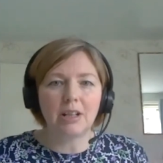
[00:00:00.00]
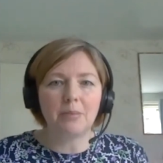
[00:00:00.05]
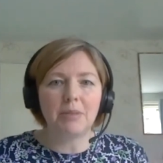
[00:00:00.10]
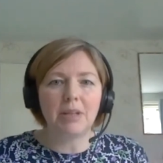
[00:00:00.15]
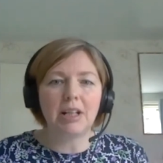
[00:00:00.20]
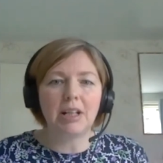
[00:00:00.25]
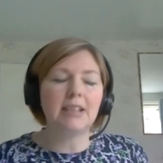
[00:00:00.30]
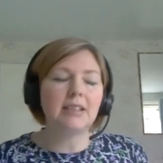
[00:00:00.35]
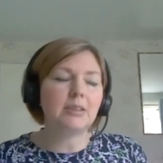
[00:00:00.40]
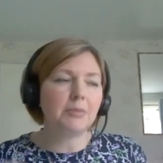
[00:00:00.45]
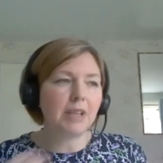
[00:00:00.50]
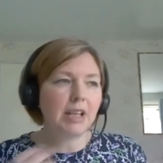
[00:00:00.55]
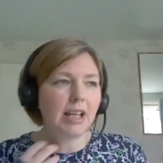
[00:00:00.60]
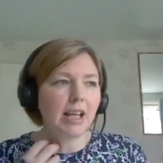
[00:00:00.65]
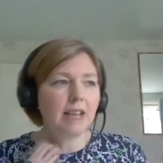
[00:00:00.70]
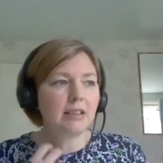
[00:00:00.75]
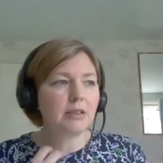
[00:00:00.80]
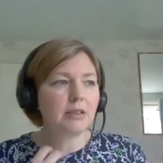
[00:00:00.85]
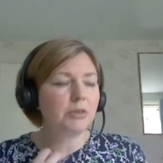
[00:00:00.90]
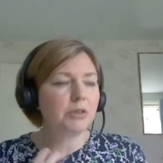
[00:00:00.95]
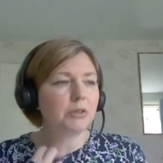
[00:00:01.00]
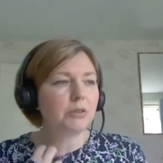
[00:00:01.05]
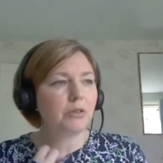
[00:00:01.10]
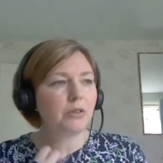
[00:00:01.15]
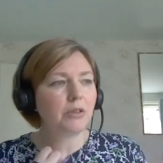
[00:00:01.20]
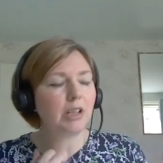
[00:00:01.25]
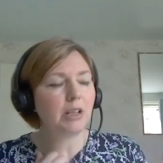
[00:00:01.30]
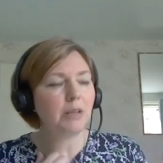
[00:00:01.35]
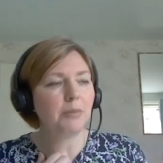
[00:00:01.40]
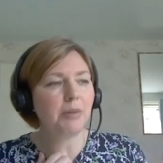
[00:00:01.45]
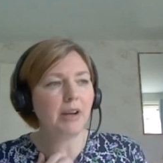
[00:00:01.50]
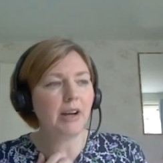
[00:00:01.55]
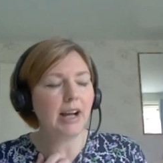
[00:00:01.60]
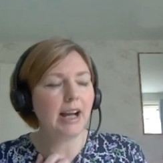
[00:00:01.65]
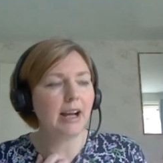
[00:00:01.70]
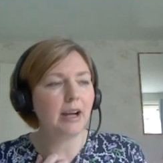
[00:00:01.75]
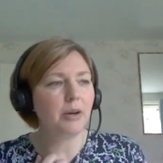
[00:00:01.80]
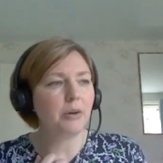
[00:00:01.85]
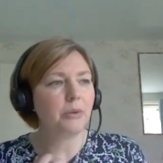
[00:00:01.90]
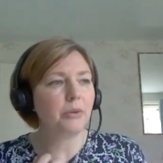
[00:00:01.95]
I mean, Lisa McKenzie was talking about
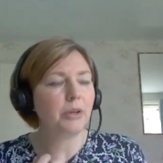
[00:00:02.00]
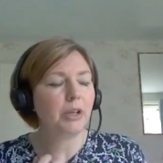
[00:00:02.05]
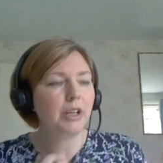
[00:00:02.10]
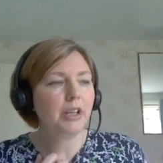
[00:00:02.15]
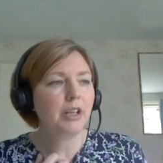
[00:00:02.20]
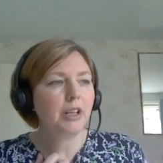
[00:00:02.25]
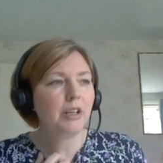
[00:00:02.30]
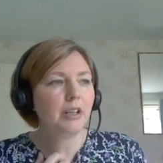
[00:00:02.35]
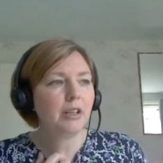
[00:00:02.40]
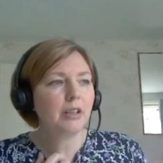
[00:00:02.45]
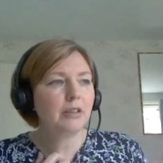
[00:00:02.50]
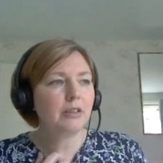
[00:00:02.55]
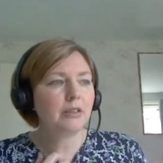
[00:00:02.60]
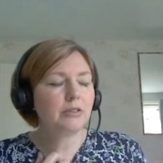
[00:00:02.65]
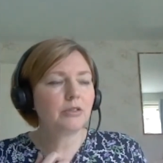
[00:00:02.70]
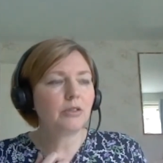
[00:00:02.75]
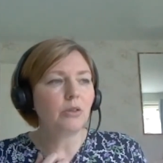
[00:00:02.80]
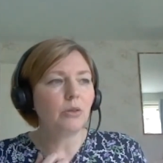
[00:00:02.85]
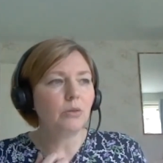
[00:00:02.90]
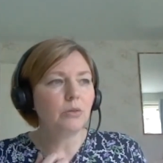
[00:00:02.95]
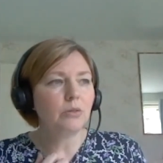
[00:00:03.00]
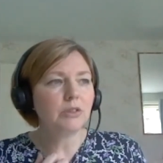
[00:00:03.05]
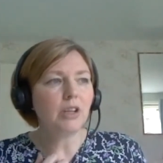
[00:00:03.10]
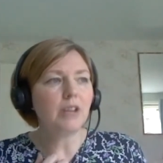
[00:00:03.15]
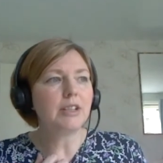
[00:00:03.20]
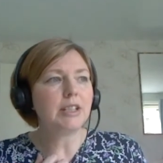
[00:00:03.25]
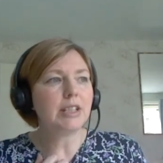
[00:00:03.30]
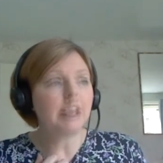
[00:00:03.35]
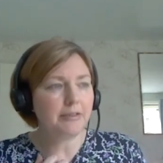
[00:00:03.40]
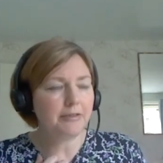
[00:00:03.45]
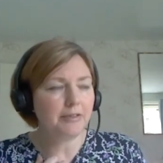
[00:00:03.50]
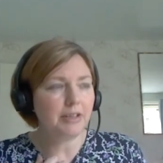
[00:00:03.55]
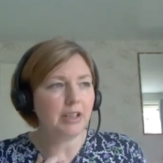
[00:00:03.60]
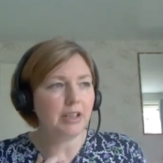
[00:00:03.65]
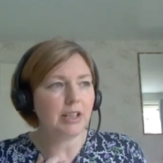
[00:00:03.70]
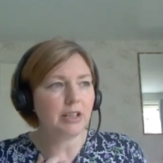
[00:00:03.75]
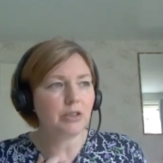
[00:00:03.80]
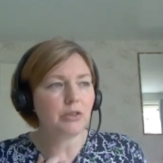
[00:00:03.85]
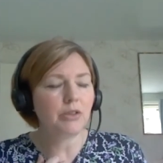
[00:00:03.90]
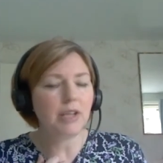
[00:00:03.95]
how schools are different.
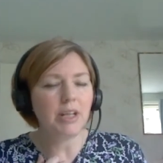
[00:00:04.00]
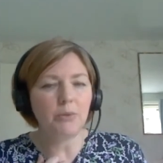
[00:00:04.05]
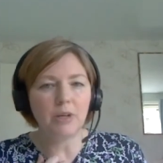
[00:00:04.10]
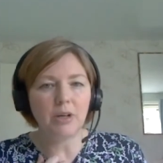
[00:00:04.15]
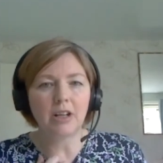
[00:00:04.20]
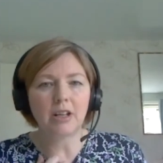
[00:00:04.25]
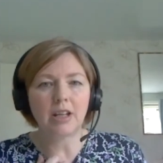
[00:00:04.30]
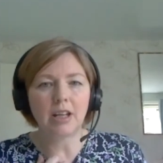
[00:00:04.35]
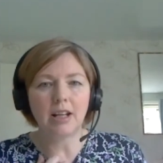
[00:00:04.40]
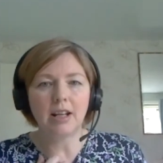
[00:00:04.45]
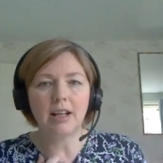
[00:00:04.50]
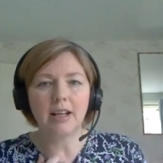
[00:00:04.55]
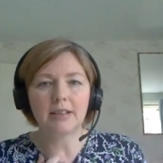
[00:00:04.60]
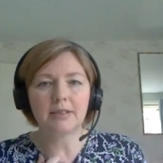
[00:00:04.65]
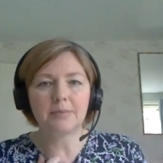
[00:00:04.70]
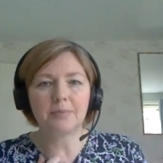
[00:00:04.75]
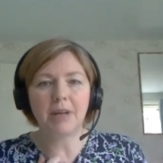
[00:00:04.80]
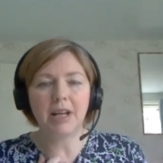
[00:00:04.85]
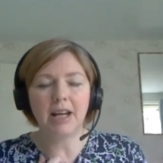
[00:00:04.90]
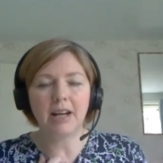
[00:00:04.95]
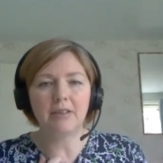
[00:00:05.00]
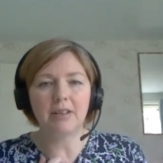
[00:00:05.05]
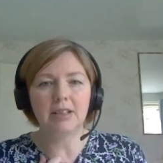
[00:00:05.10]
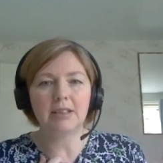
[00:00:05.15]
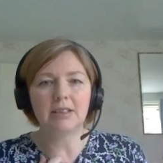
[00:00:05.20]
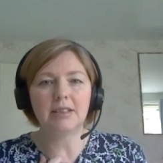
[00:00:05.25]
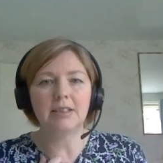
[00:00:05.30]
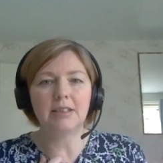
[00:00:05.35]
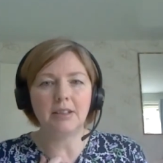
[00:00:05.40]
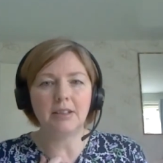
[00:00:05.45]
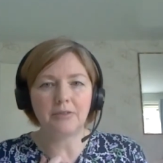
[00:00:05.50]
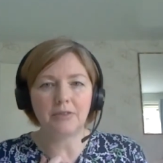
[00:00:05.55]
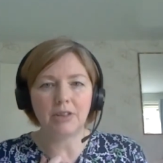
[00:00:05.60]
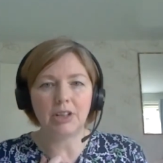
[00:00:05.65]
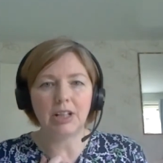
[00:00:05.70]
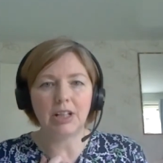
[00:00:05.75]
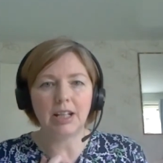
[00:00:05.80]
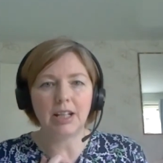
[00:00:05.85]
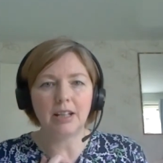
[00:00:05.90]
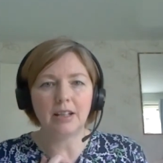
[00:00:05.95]
They treat working class parents
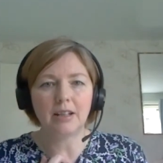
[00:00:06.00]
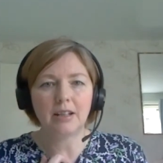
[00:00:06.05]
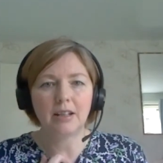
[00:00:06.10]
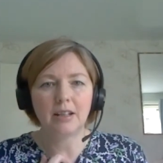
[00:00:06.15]
differently.